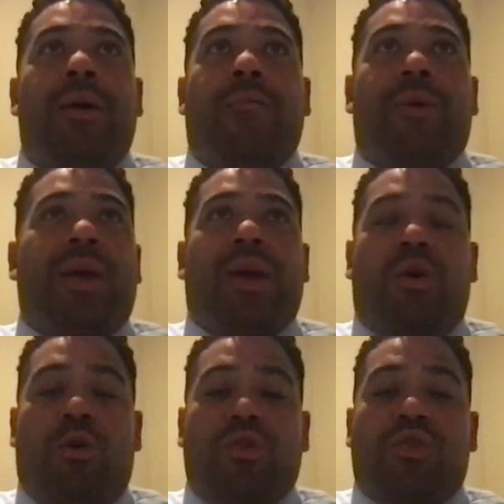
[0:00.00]
bringing
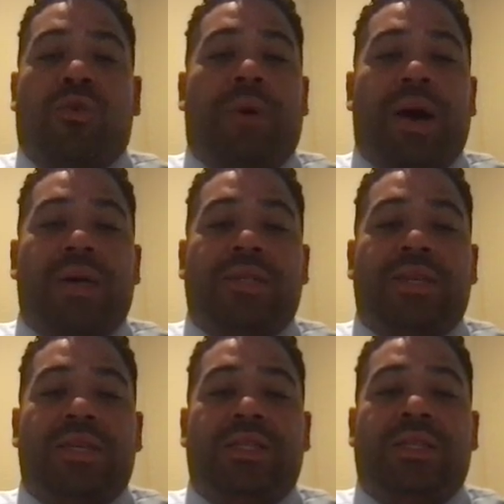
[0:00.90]
cultural
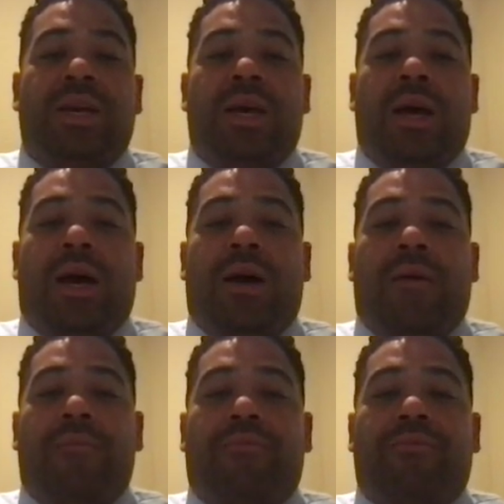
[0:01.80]
biases
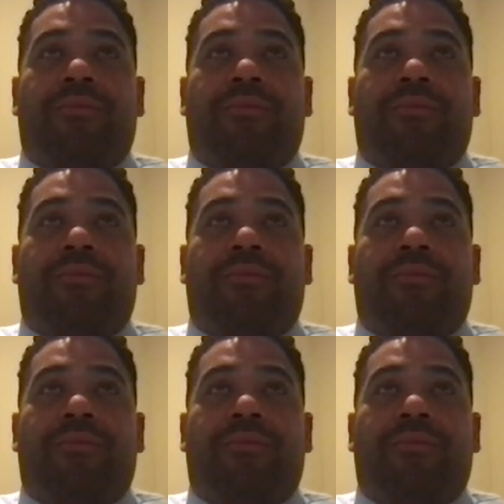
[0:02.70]
um,